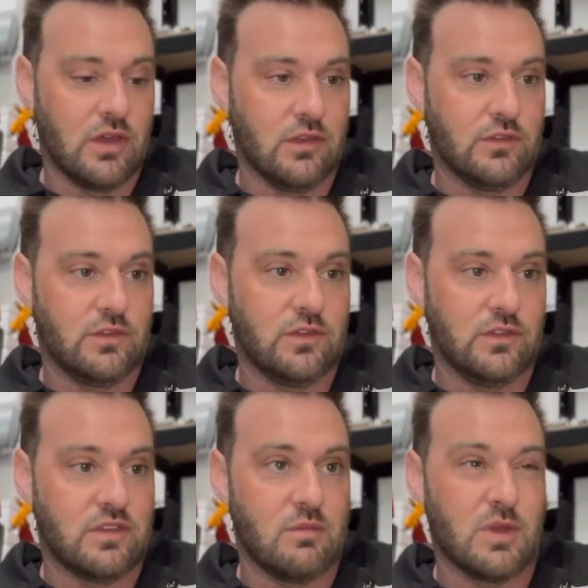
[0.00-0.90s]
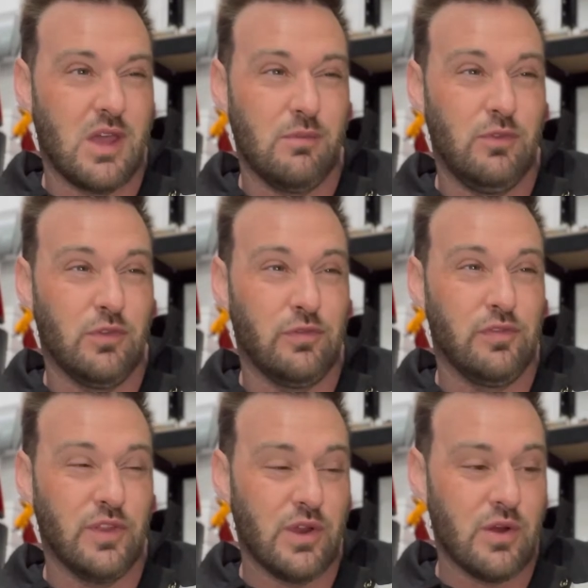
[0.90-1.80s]
it's the same kind of
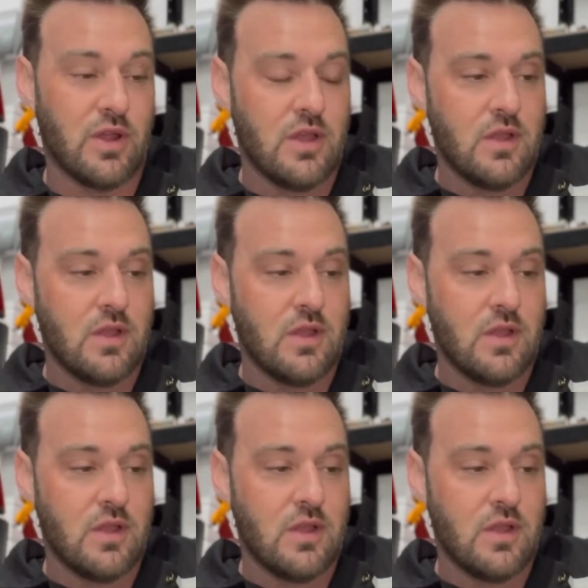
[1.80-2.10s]
flare.